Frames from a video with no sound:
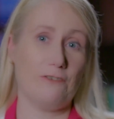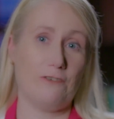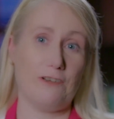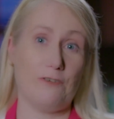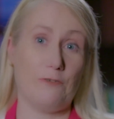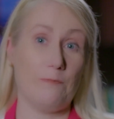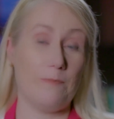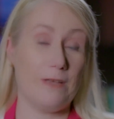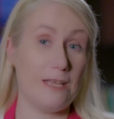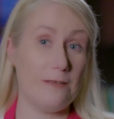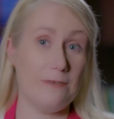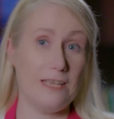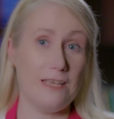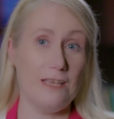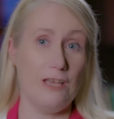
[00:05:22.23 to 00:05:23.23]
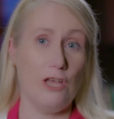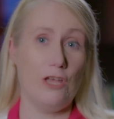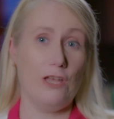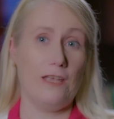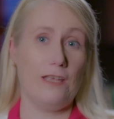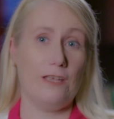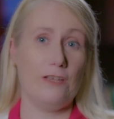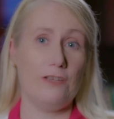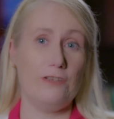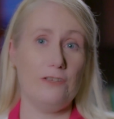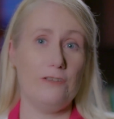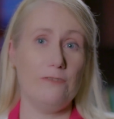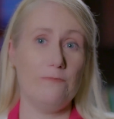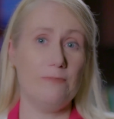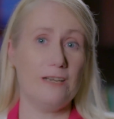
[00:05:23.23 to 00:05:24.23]
or your baby,
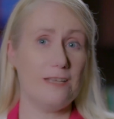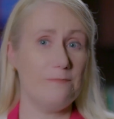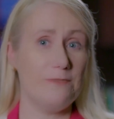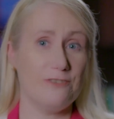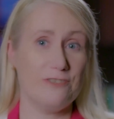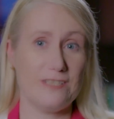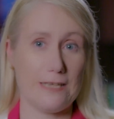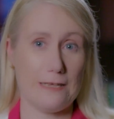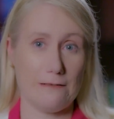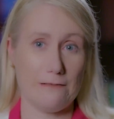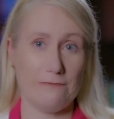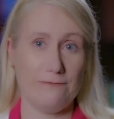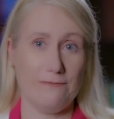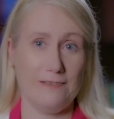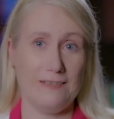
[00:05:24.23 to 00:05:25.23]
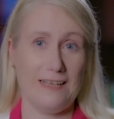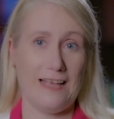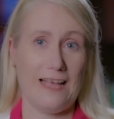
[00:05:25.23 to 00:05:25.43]
you blame yourself.